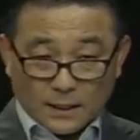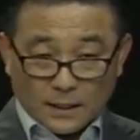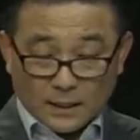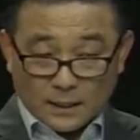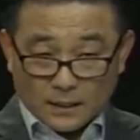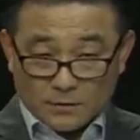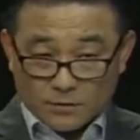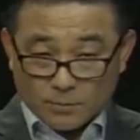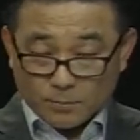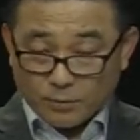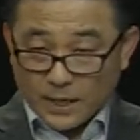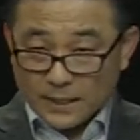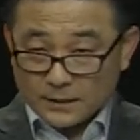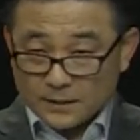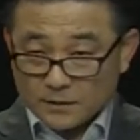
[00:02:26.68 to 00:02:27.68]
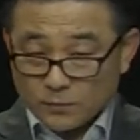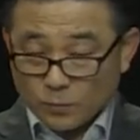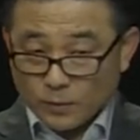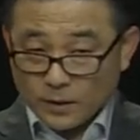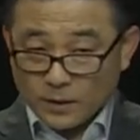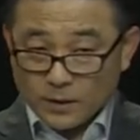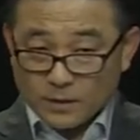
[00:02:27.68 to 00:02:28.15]
is a practice
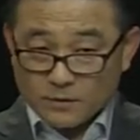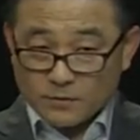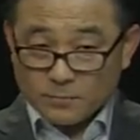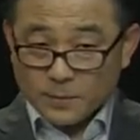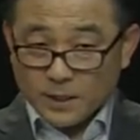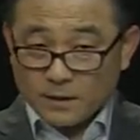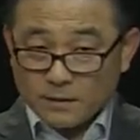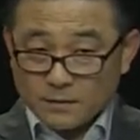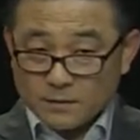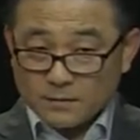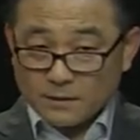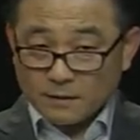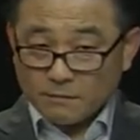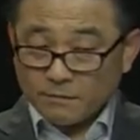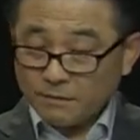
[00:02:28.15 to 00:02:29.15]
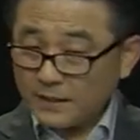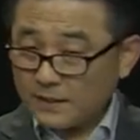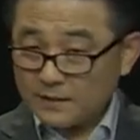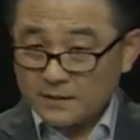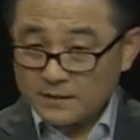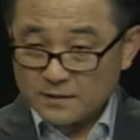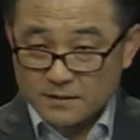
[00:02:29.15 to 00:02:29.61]
where speakers are
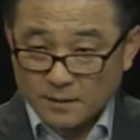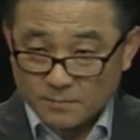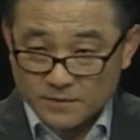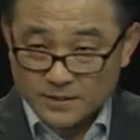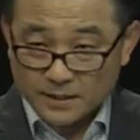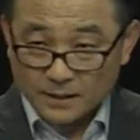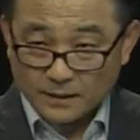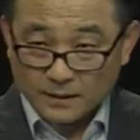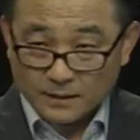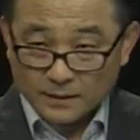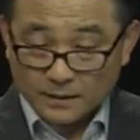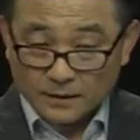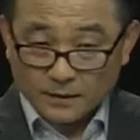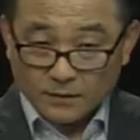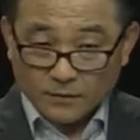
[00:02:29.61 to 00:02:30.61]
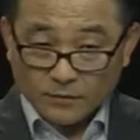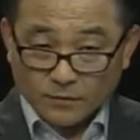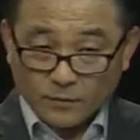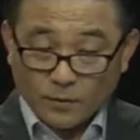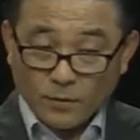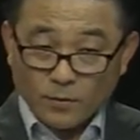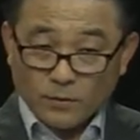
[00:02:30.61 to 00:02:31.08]
fixing something.
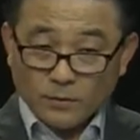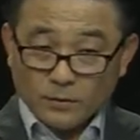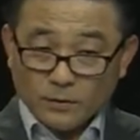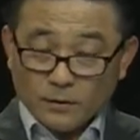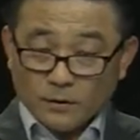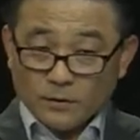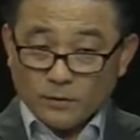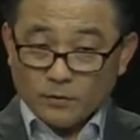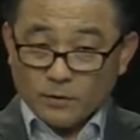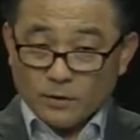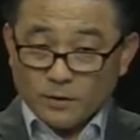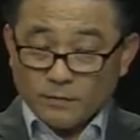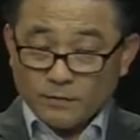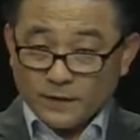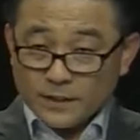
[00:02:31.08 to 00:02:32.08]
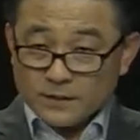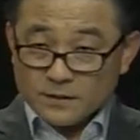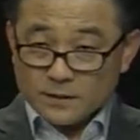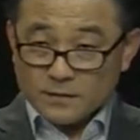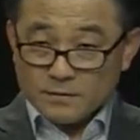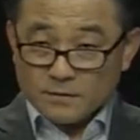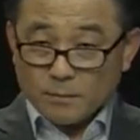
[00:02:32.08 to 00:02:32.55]
So you're
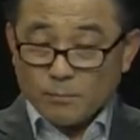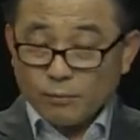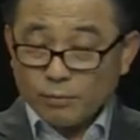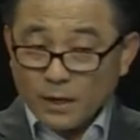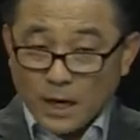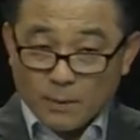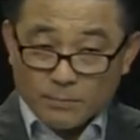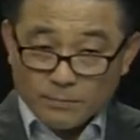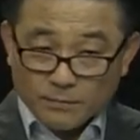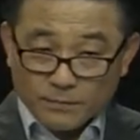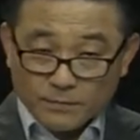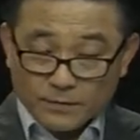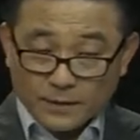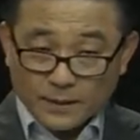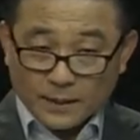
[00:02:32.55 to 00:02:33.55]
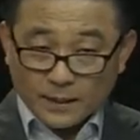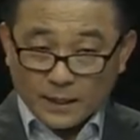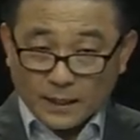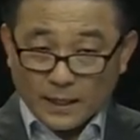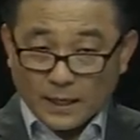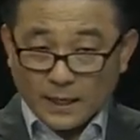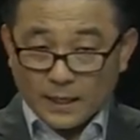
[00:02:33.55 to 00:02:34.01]
fixing some problems,
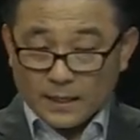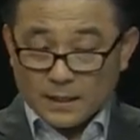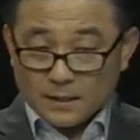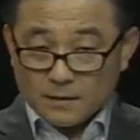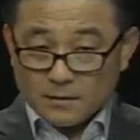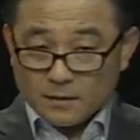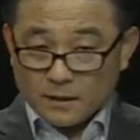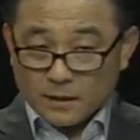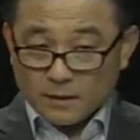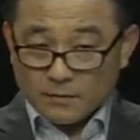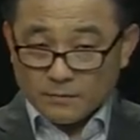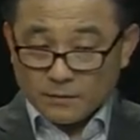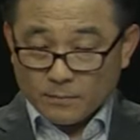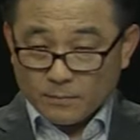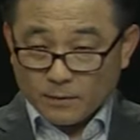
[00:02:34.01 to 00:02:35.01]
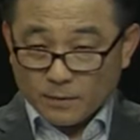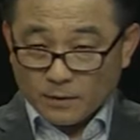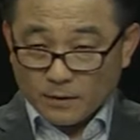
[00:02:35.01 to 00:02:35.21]
and there are some